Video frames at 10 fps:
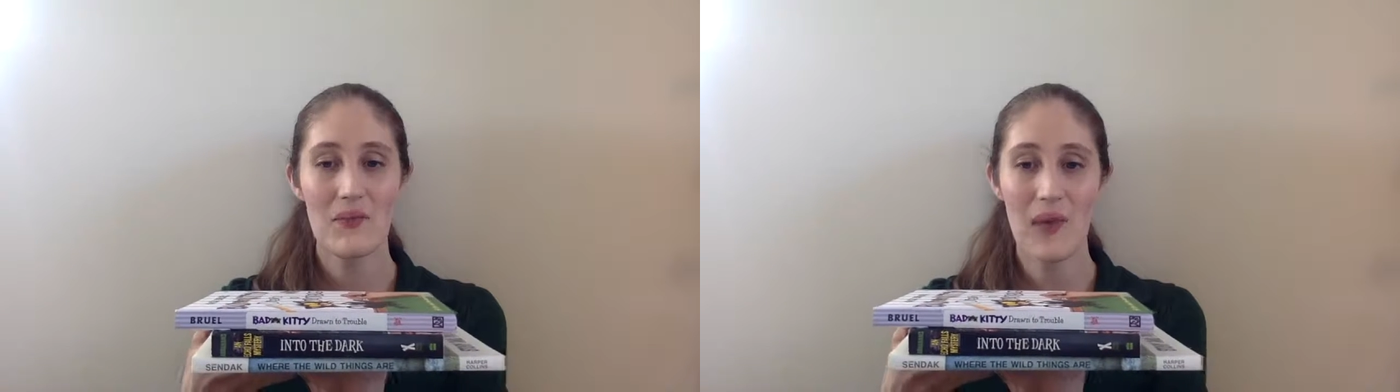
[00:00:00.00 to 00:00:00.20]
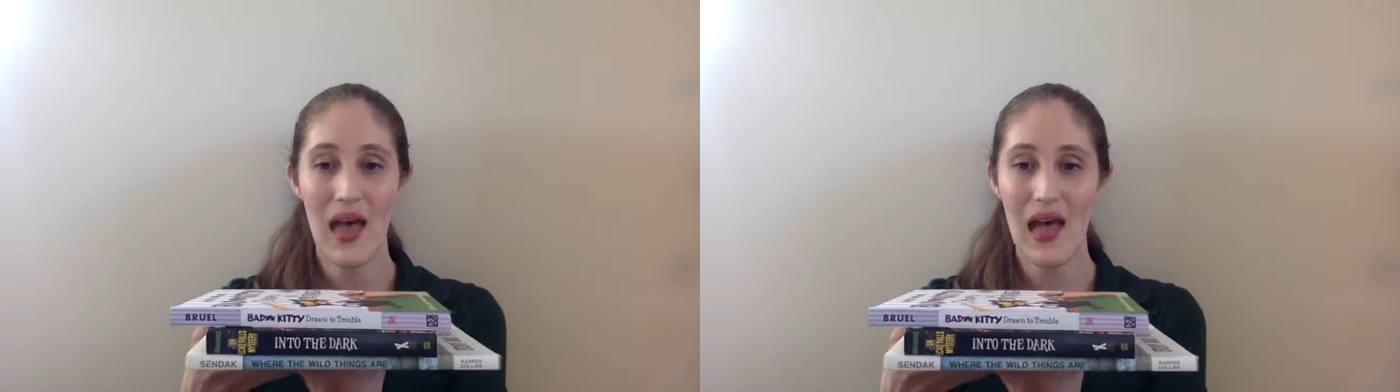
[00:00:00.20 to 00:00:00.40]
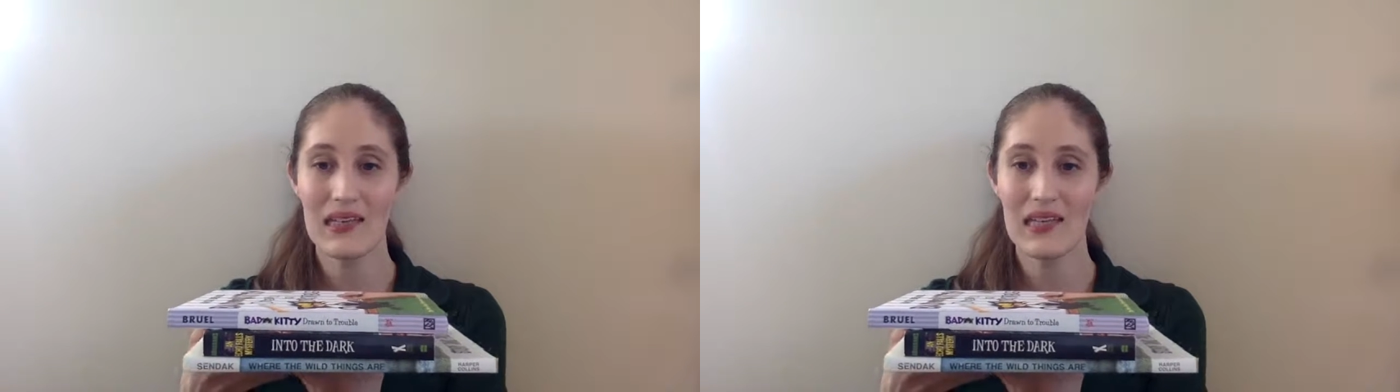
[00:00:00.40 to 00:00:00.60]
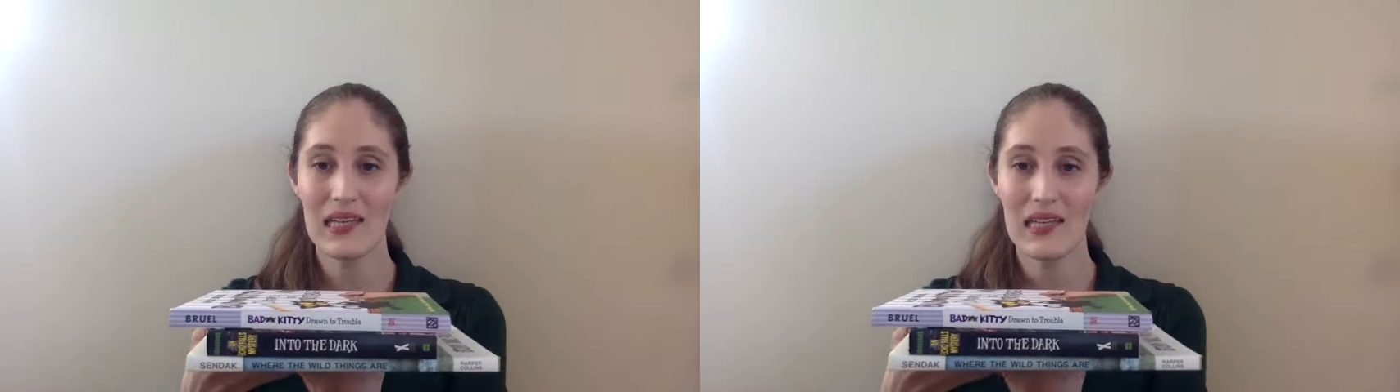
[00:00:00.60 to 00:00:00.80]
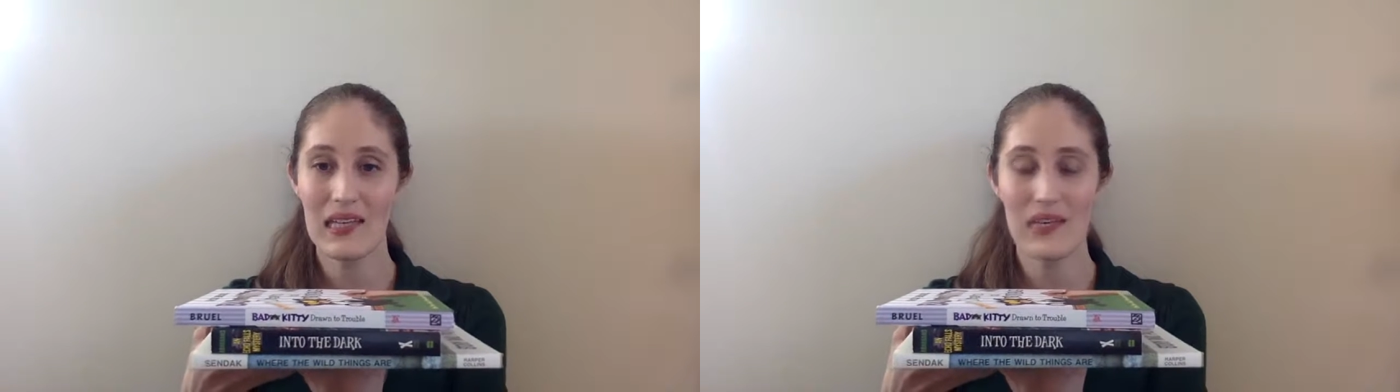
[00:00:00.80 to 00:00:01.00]
Bad
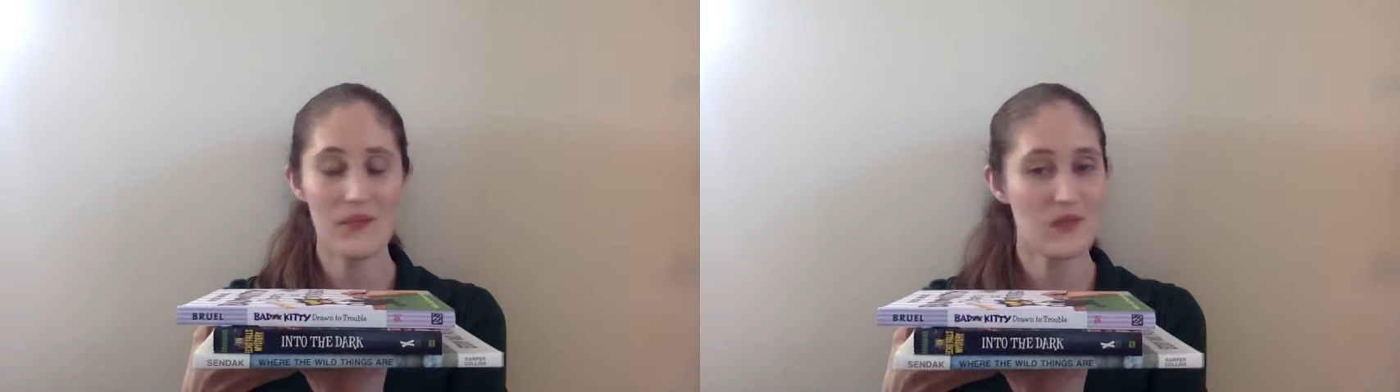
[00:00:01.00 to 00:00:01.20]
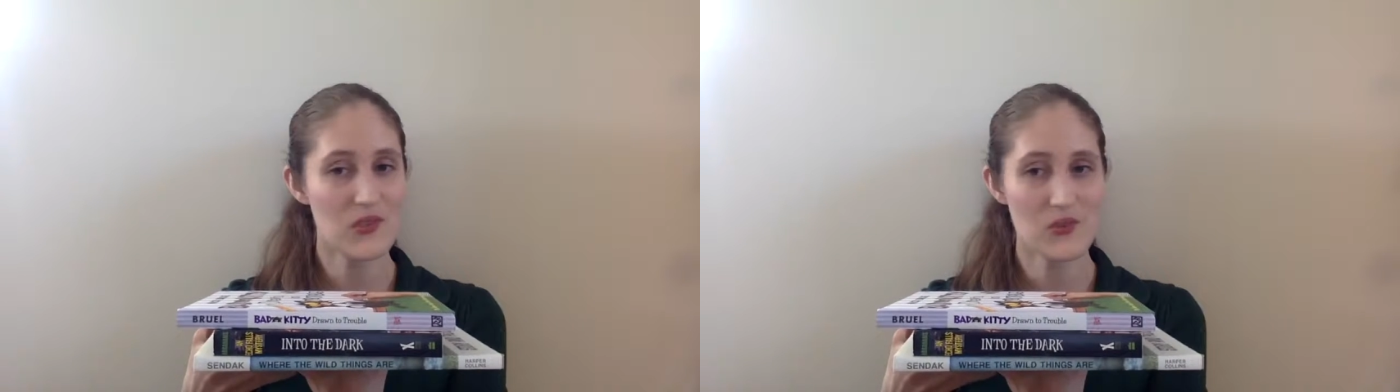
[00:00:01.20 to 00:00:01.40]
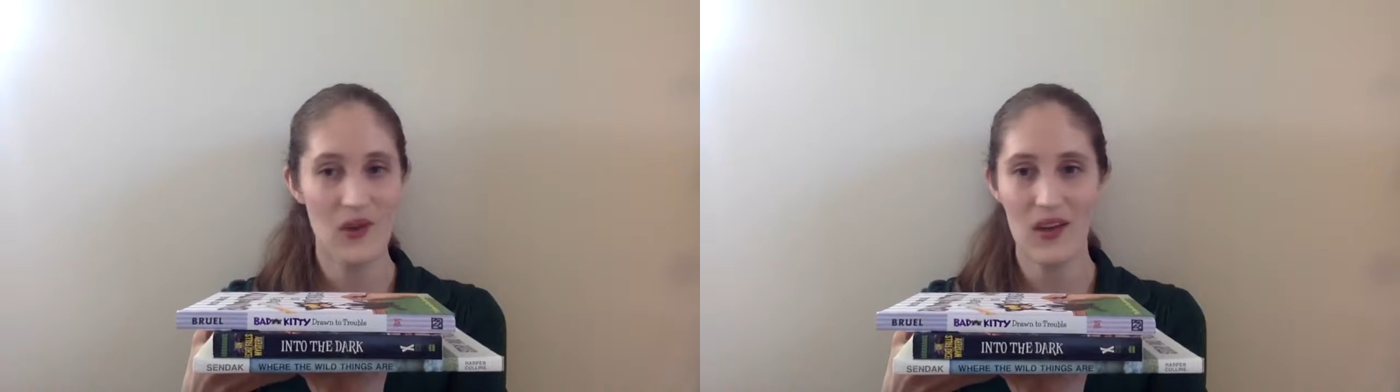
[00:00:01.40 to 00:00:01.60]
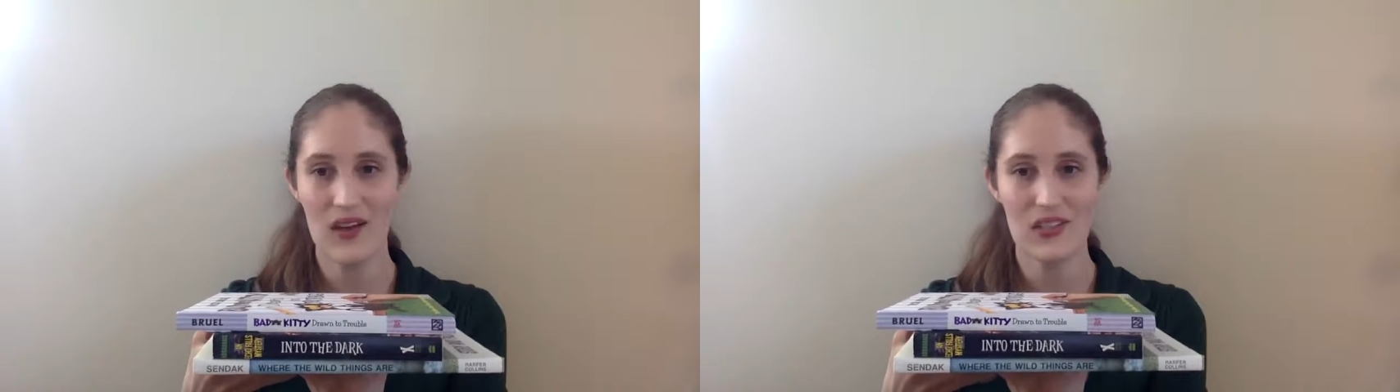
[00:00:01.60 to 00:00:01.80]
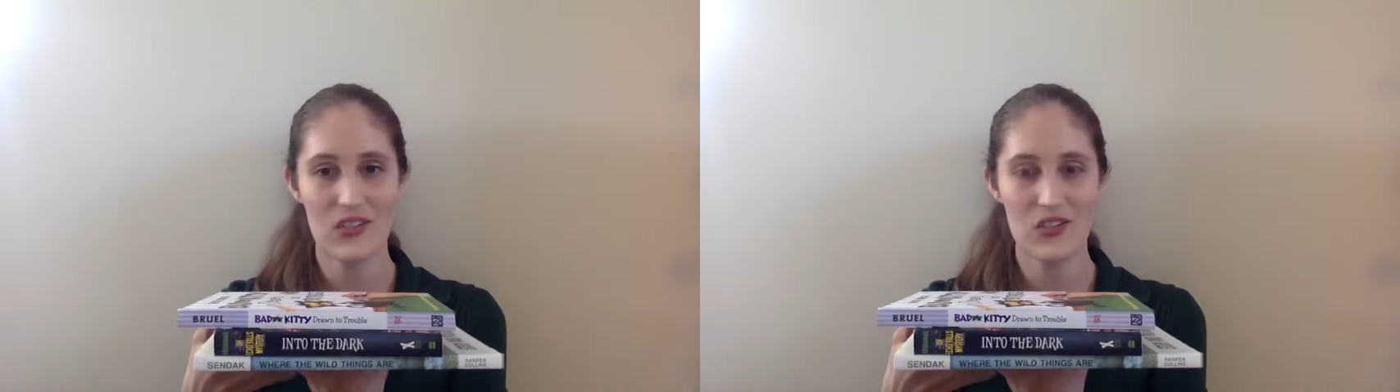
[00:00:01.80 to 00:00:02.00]
kitty,
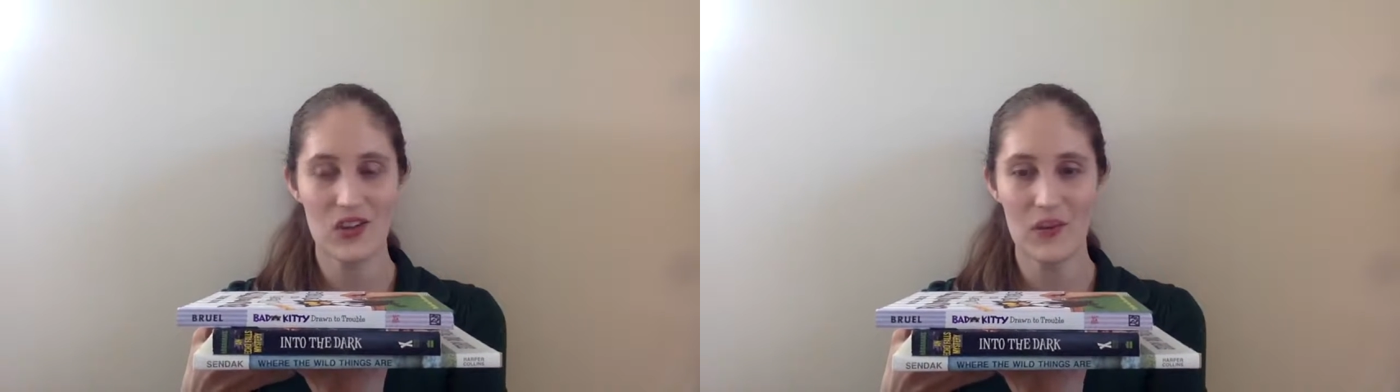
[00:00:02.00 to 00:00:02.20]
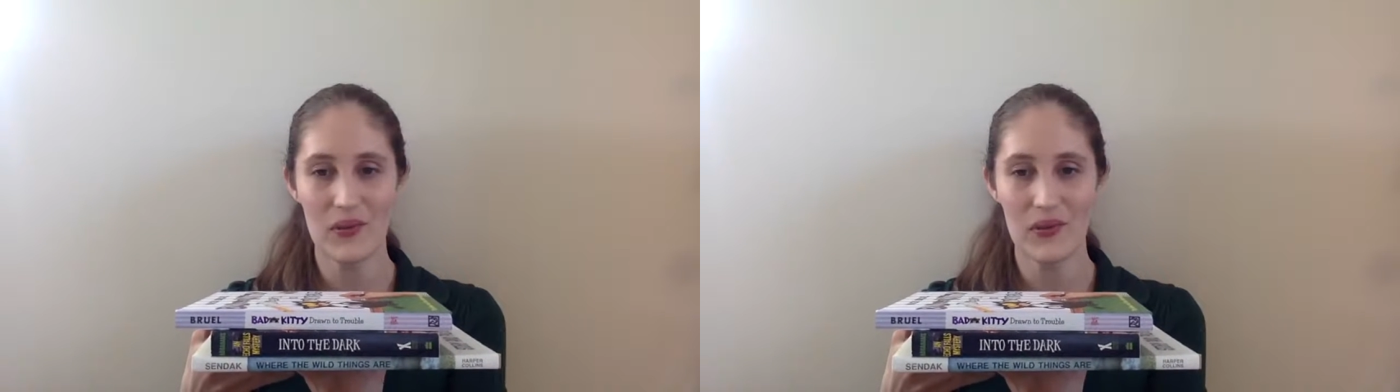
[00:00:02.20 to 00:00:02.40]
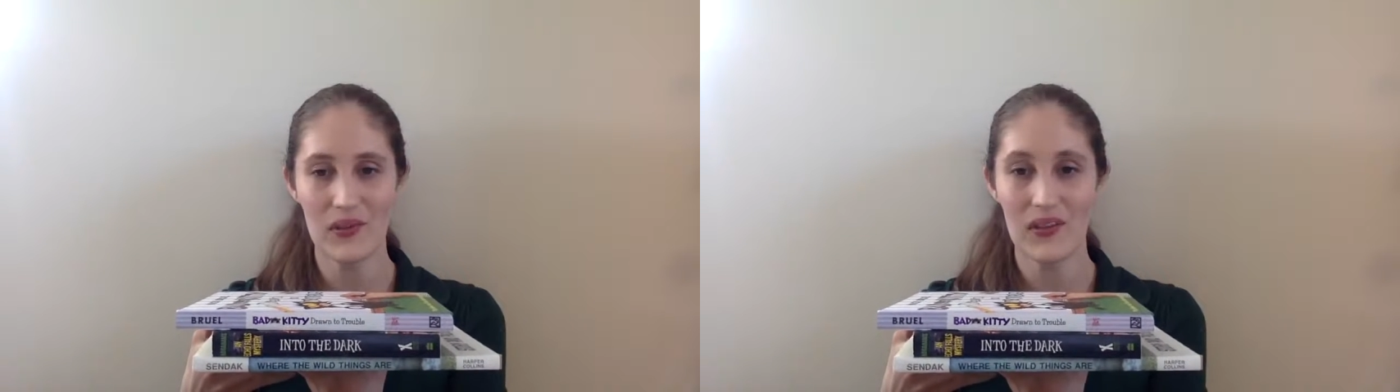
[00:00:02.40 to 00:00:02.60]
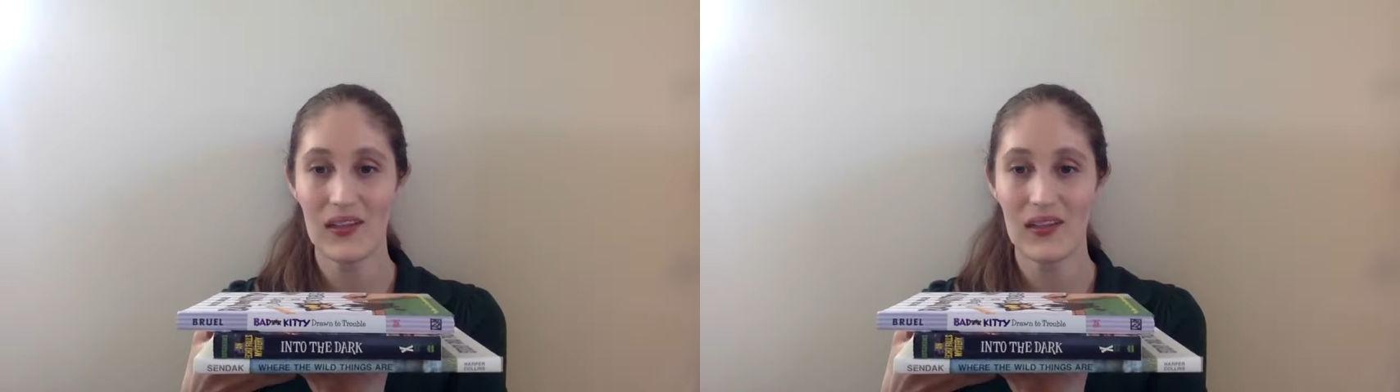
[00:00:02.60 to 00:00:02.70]
drawn to trouble,